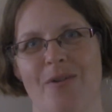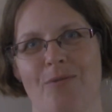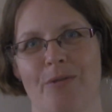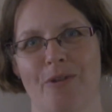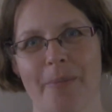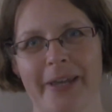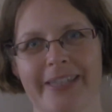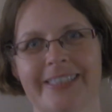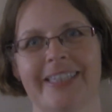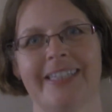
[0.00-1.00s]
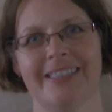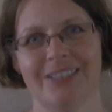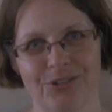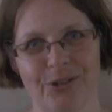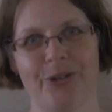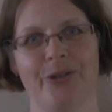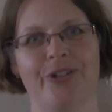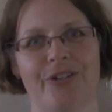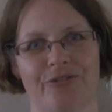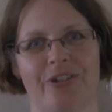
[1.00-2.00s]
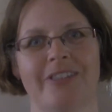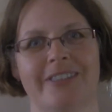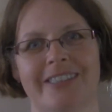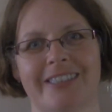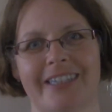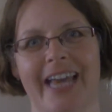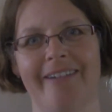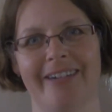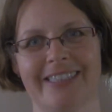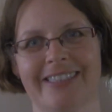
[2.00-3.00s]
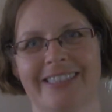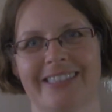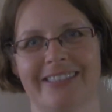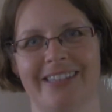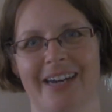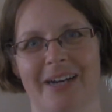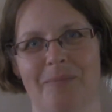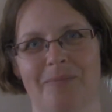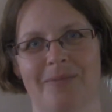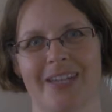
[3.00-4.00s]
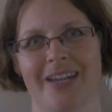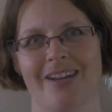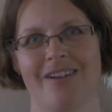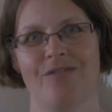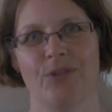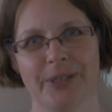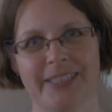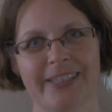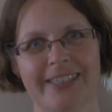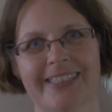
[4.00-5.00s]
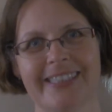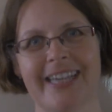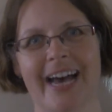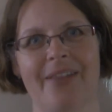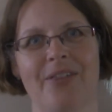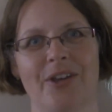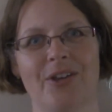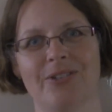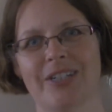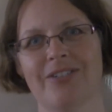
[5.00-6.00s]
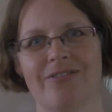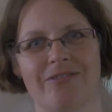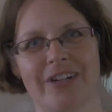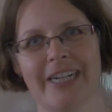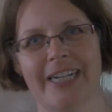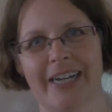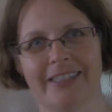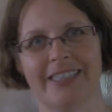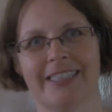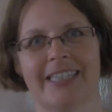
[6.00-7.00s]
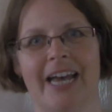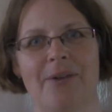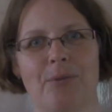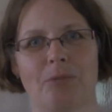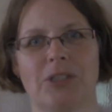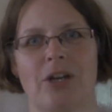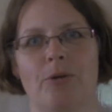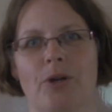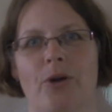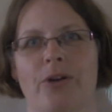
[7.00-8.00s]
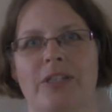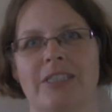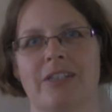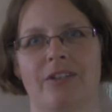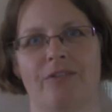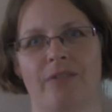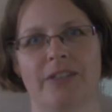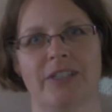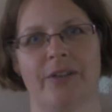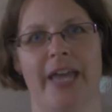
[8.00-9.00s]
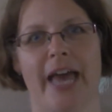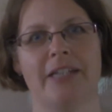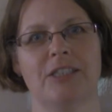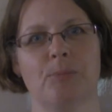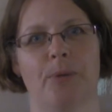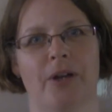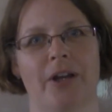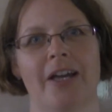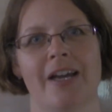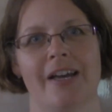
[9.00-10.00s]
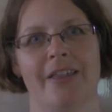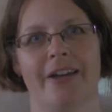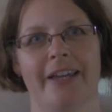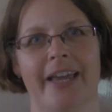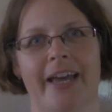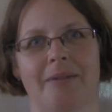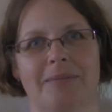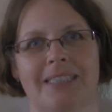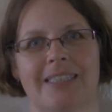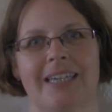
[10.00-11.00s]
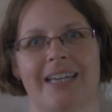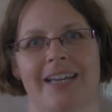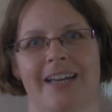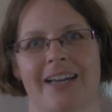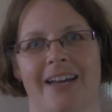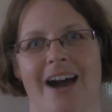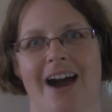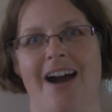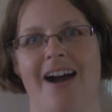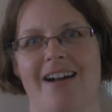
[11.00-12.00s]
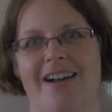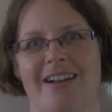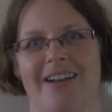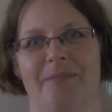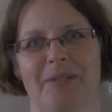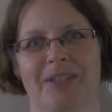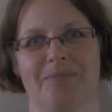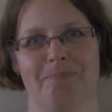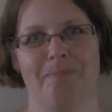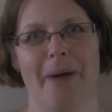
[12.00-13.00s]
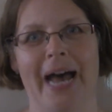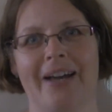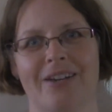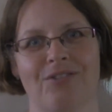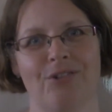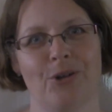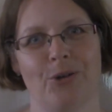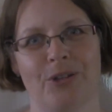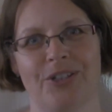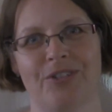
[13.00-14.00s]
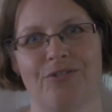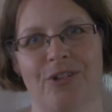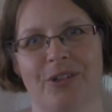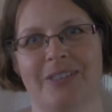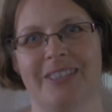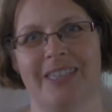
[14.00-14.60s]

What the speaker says: were repeated through different characters' voices, and that you didn't really understand what was going on until the end, but that it kept coming back through the different,